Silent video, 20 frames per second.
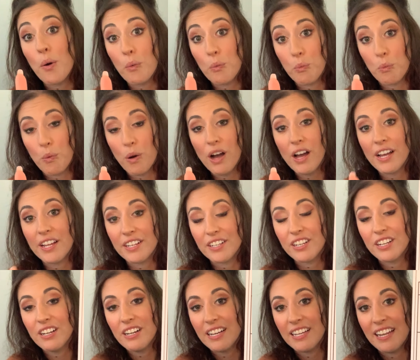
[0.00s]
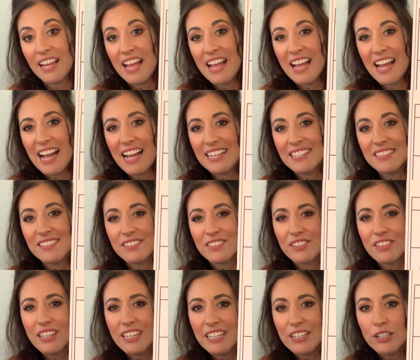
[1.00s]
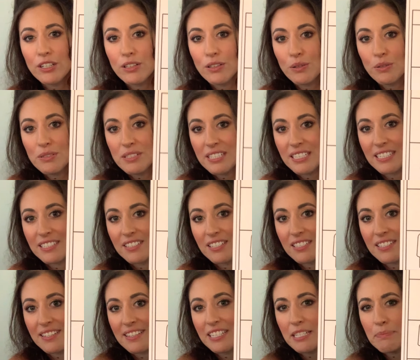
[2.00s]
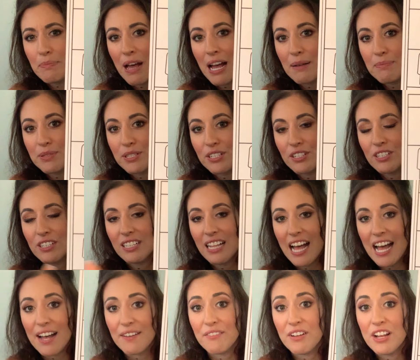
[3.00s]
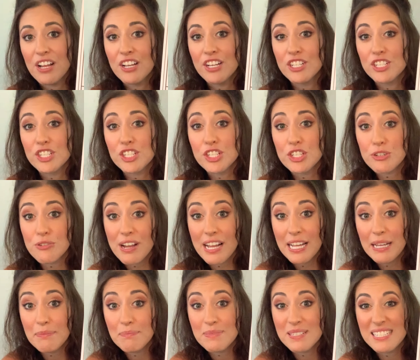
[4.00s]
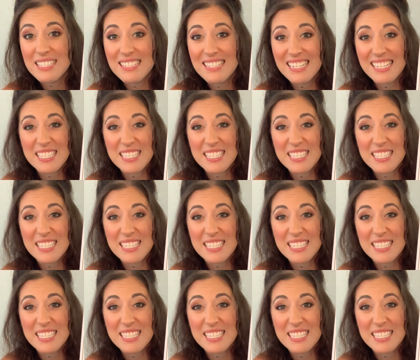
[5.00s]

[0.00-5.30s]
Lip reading: 1, good. And look closely, does this popsicle have stripes?